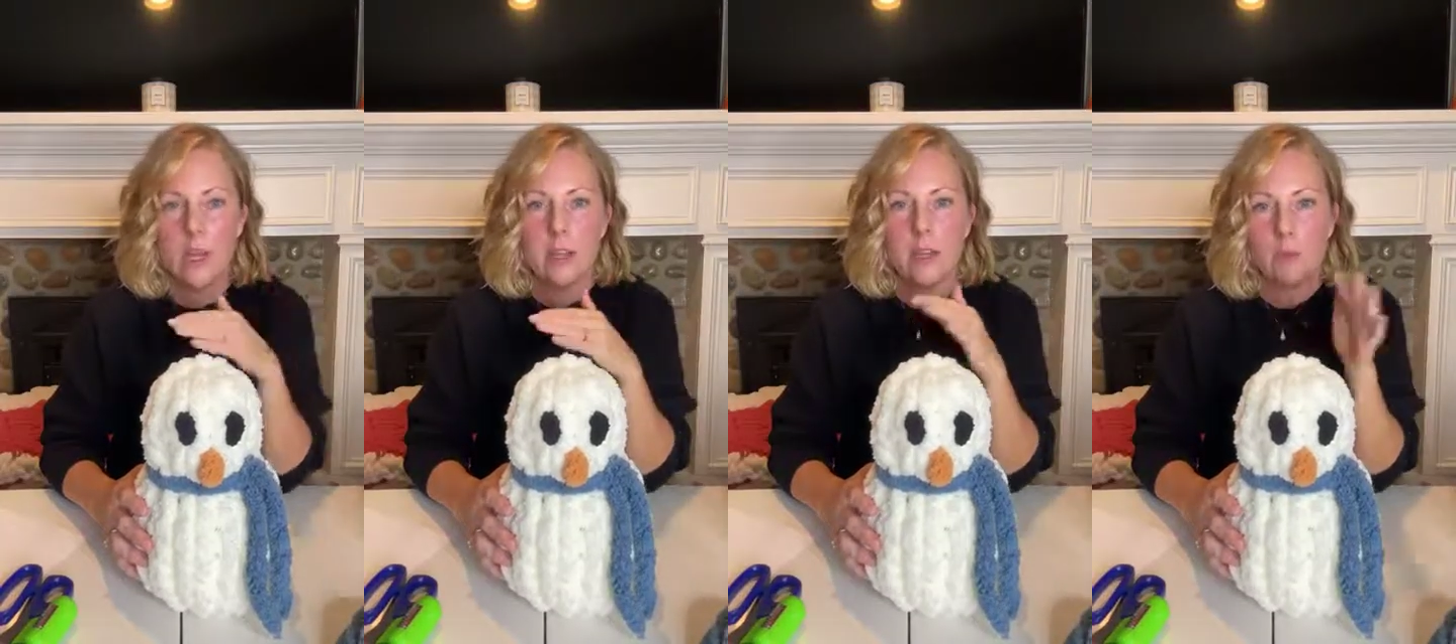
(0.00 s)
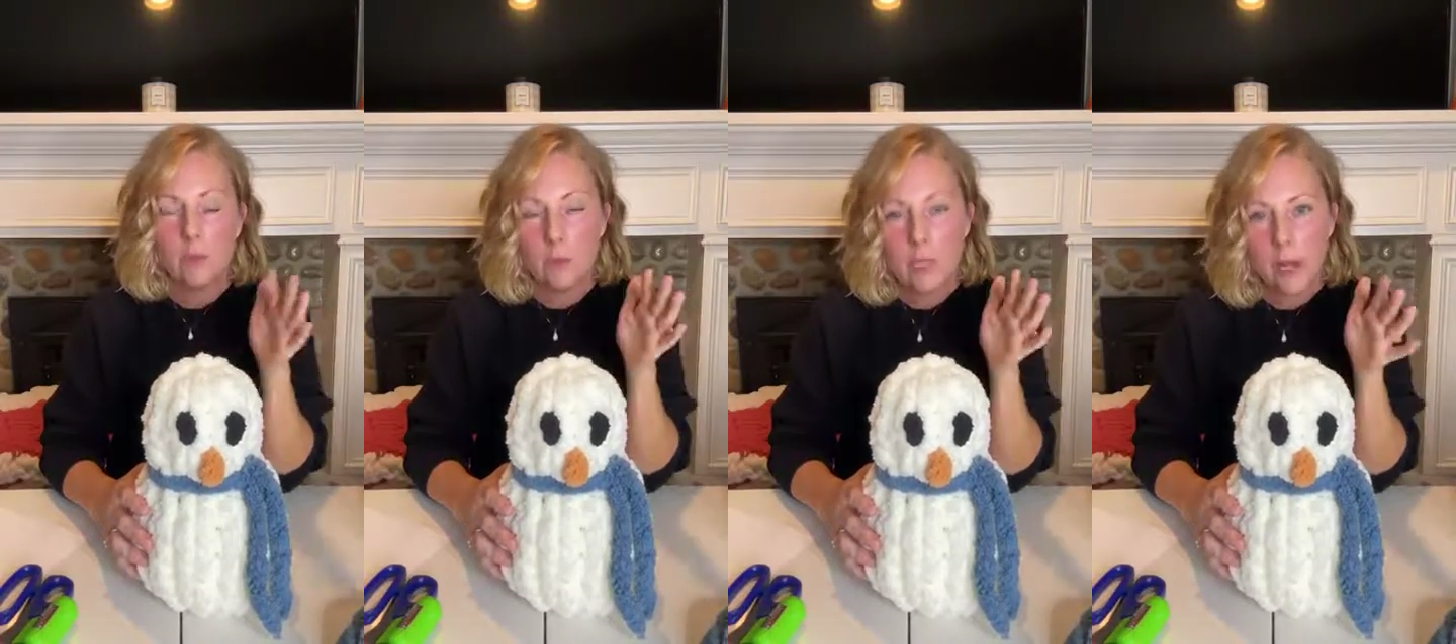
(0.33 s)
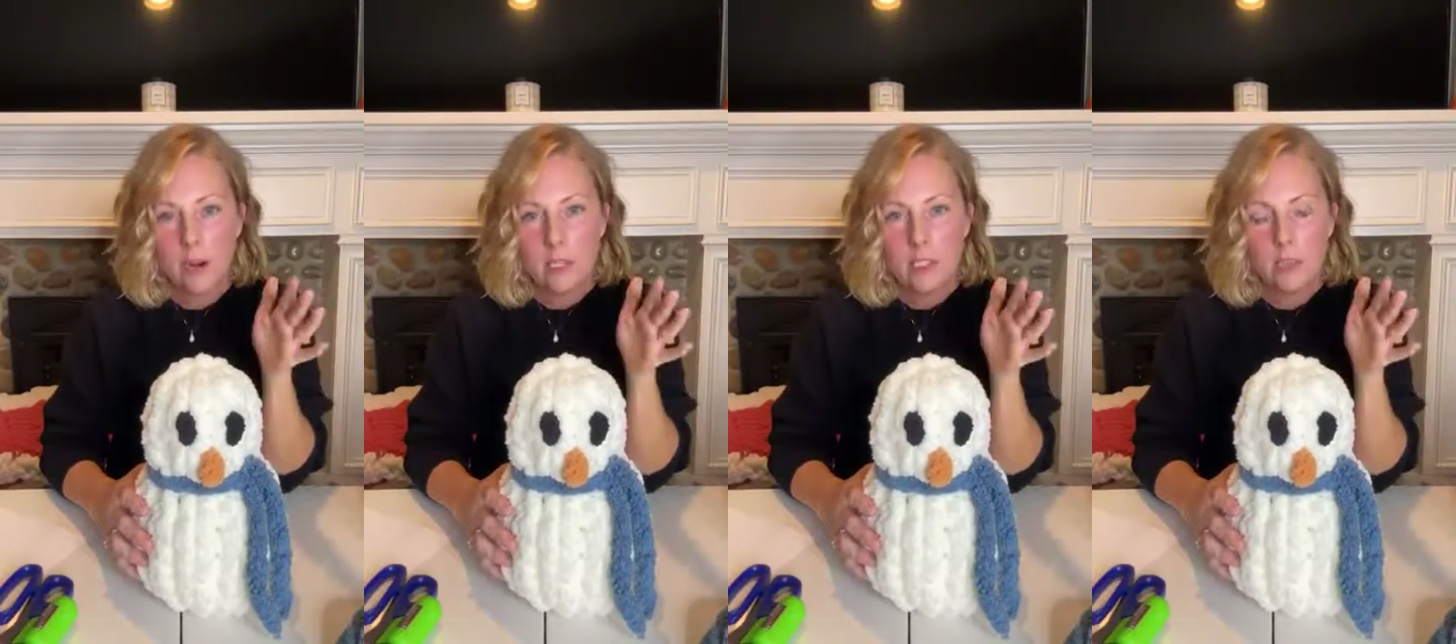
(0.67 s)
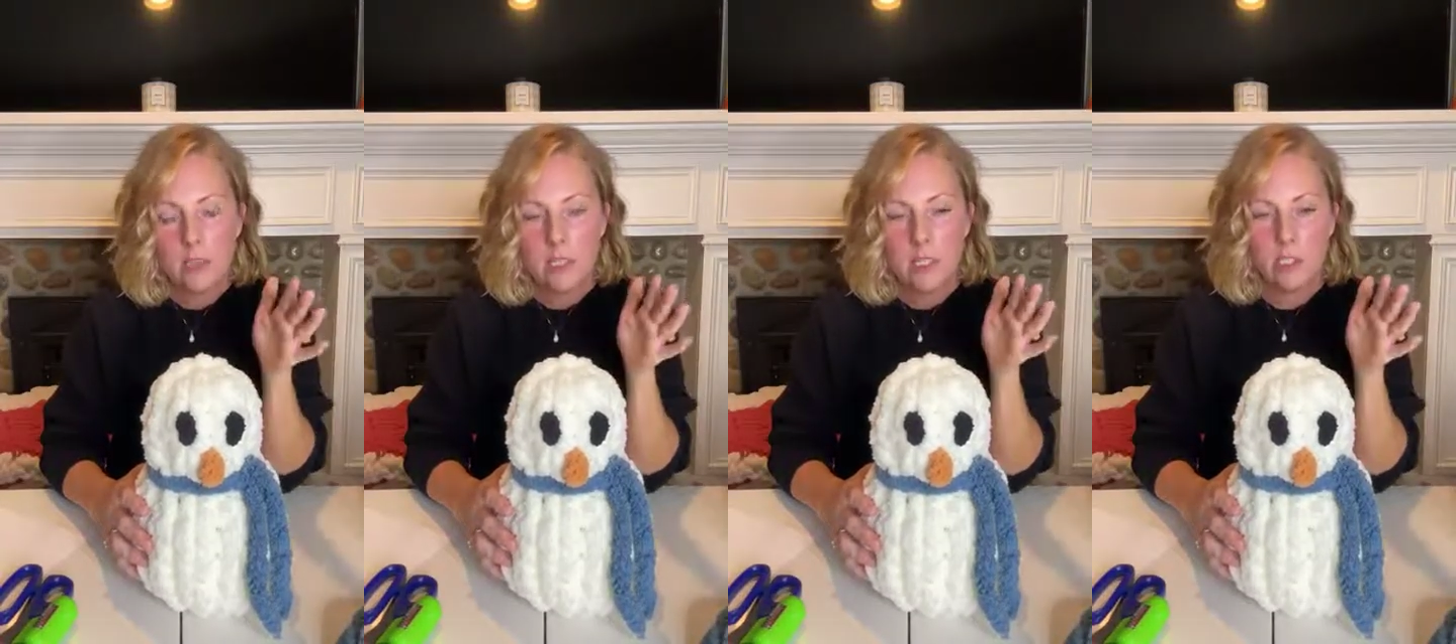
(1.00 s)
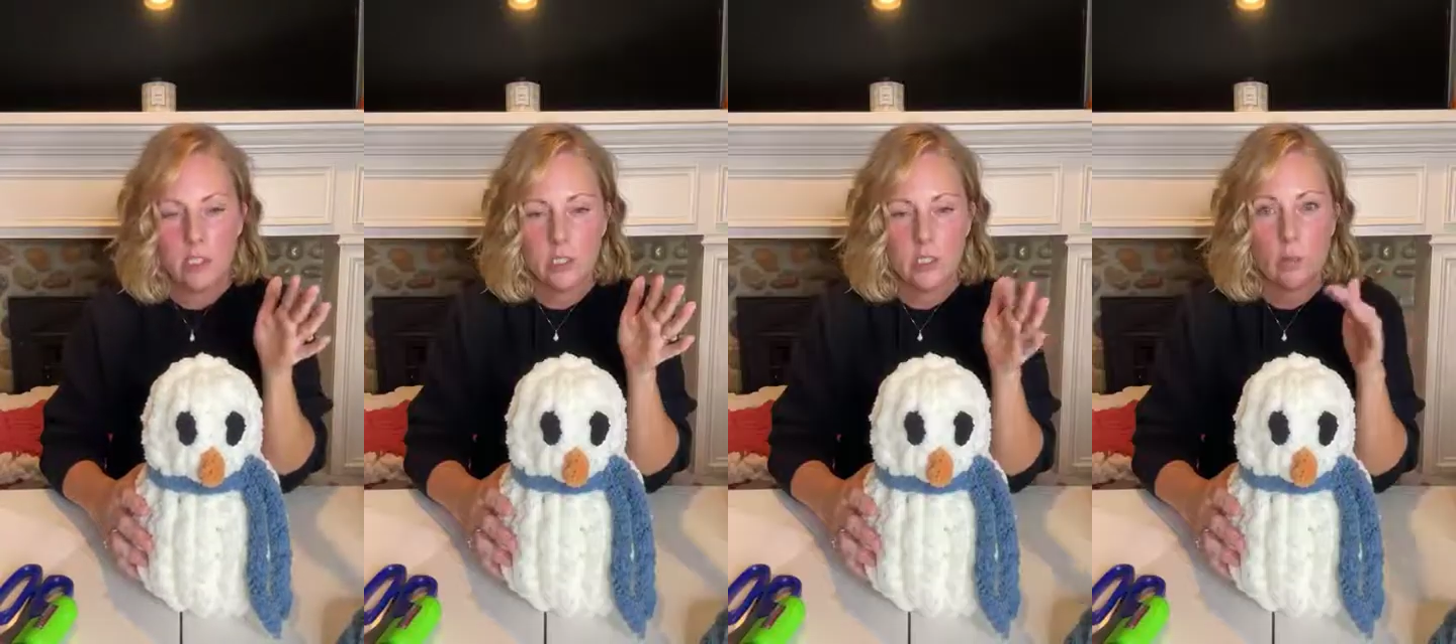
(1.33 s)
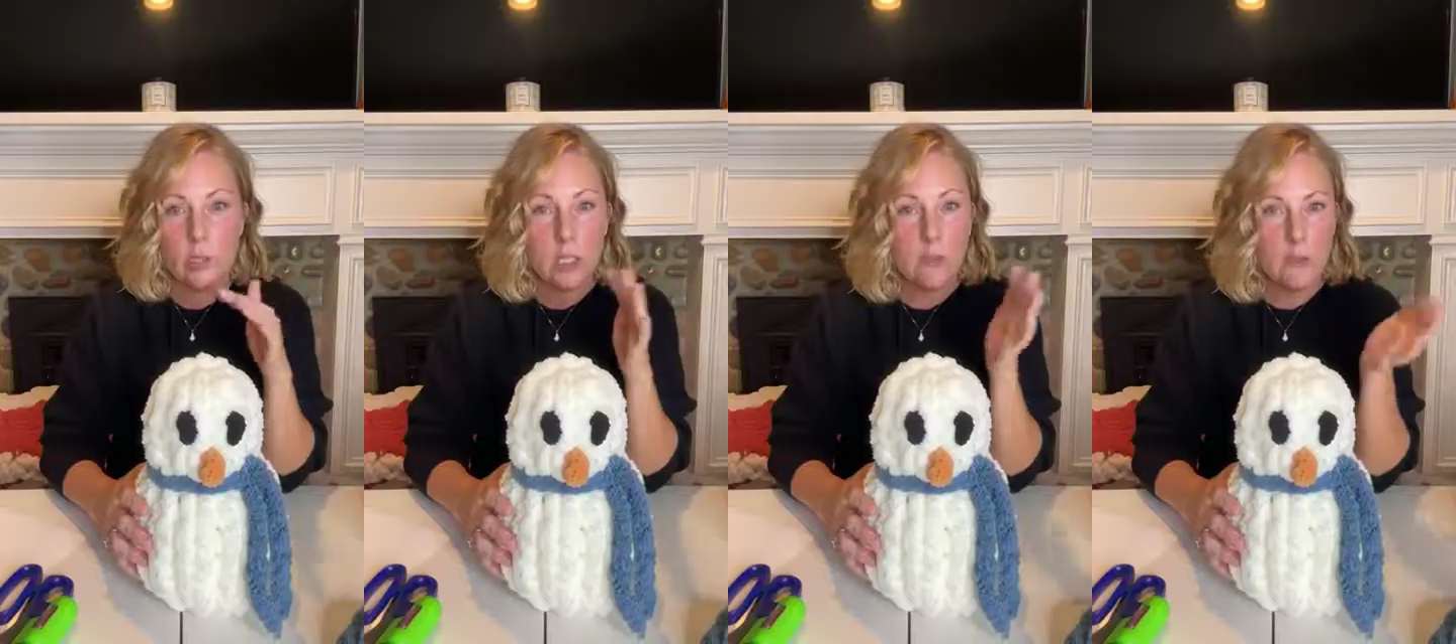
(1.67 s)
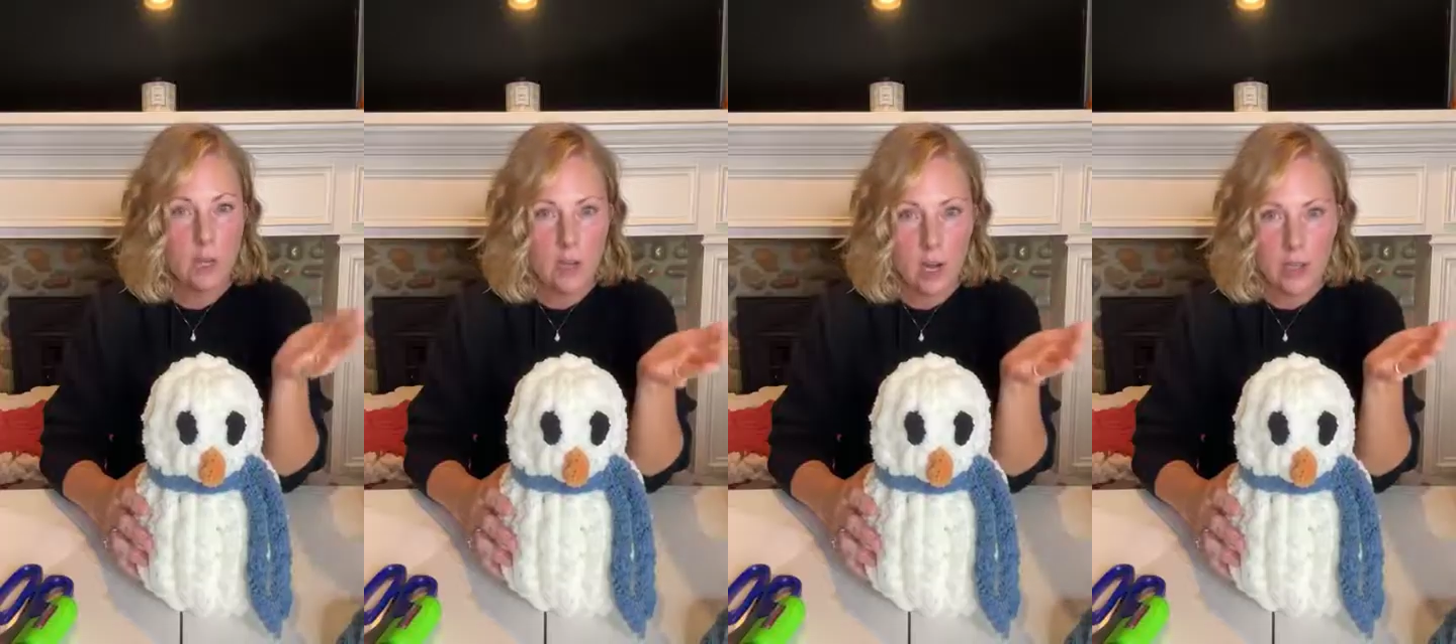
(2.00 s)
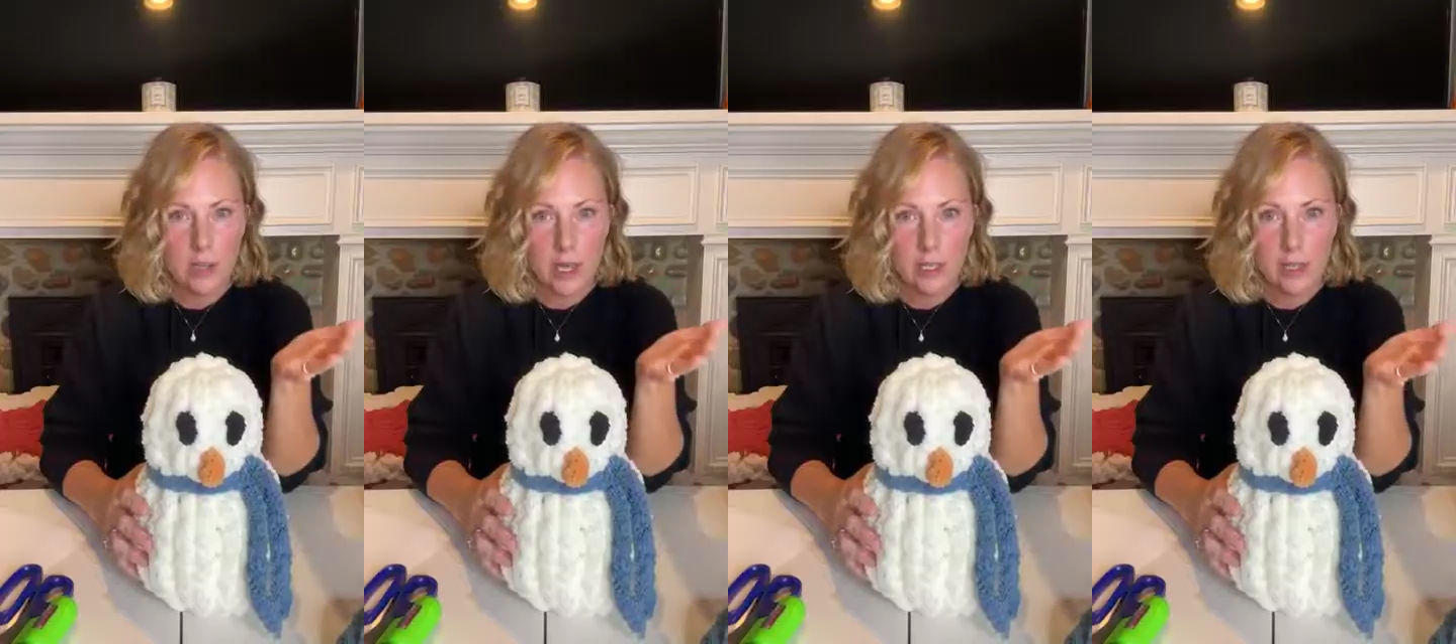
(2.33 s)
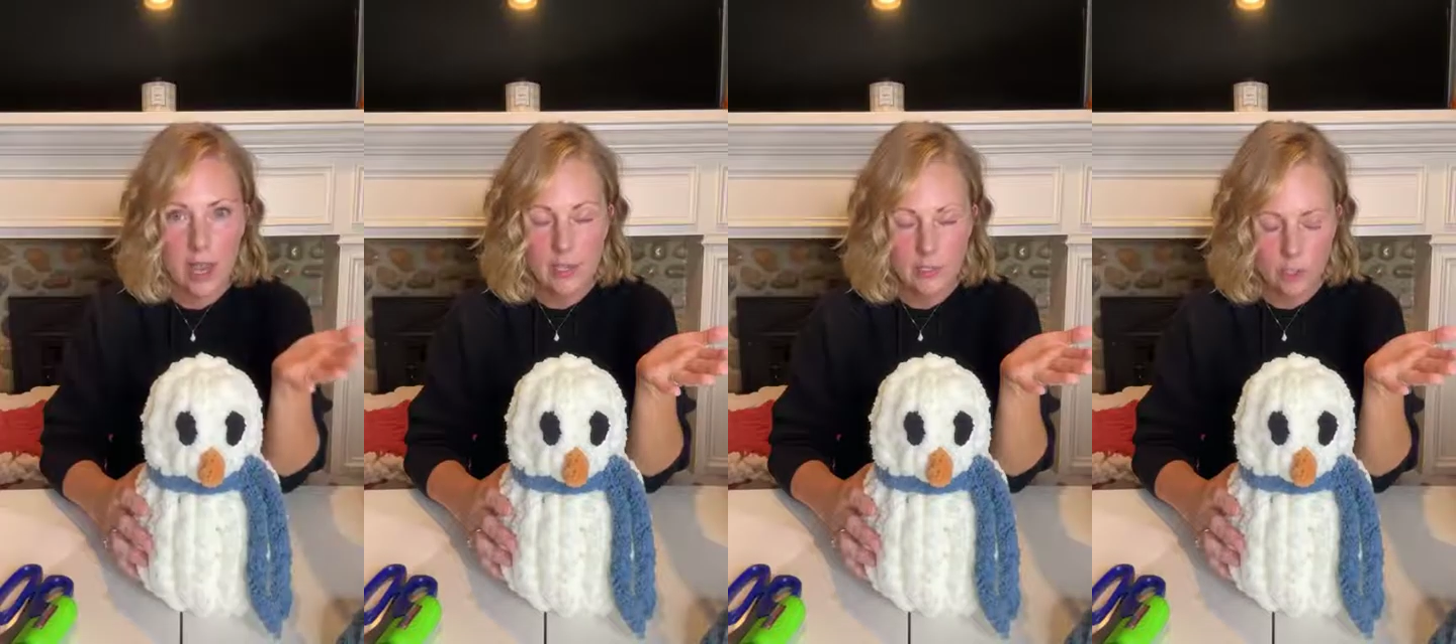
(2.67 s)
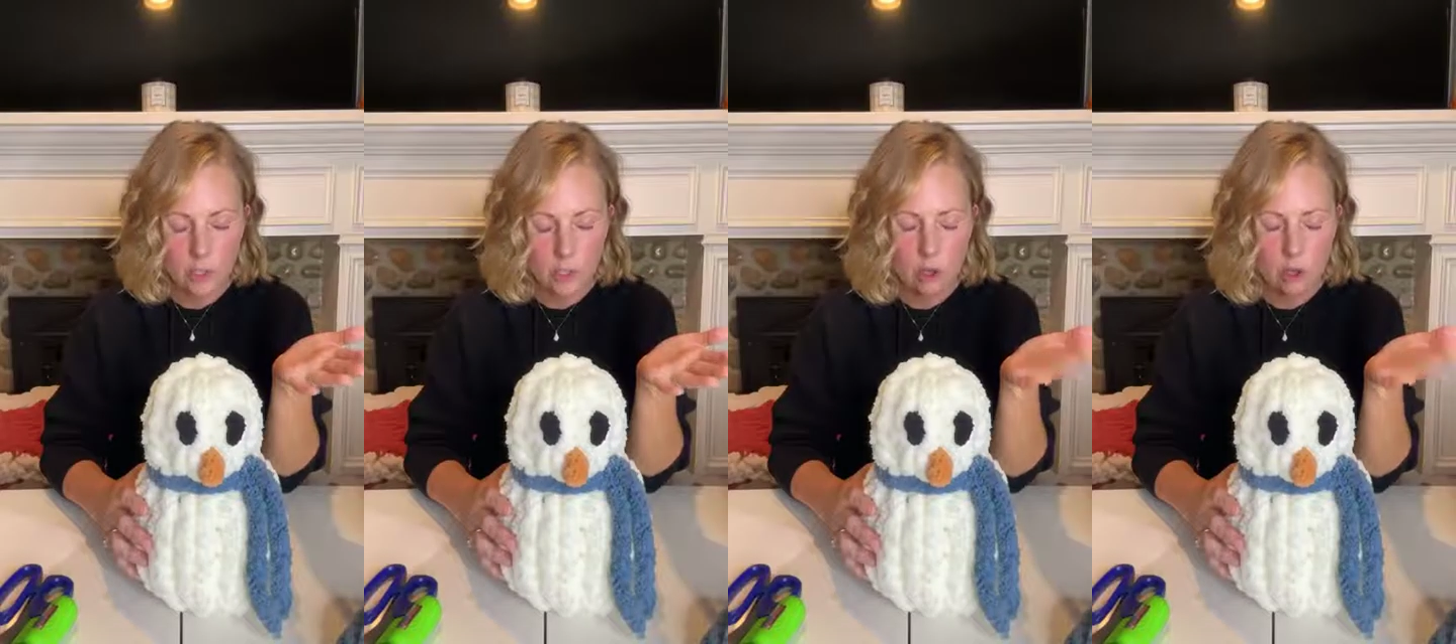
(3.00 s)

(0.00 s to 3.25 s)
And then from there, I started teaching some really fun online classes.